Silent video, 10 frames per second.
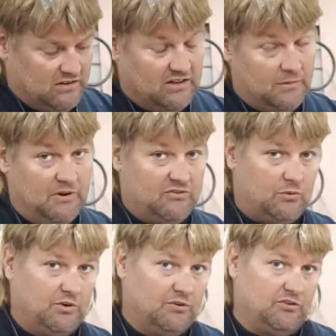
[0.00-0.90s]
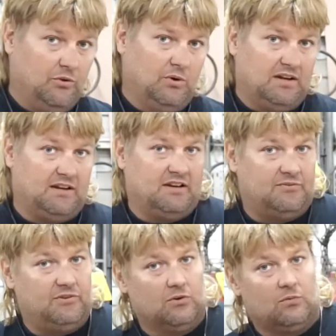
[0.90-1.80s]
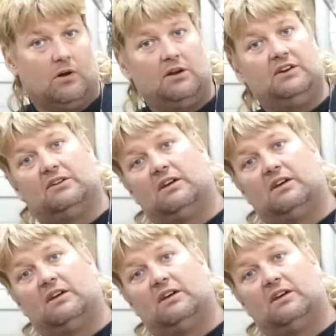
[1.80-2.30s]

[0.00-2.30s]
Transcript: It depends on what you're doing. If you're running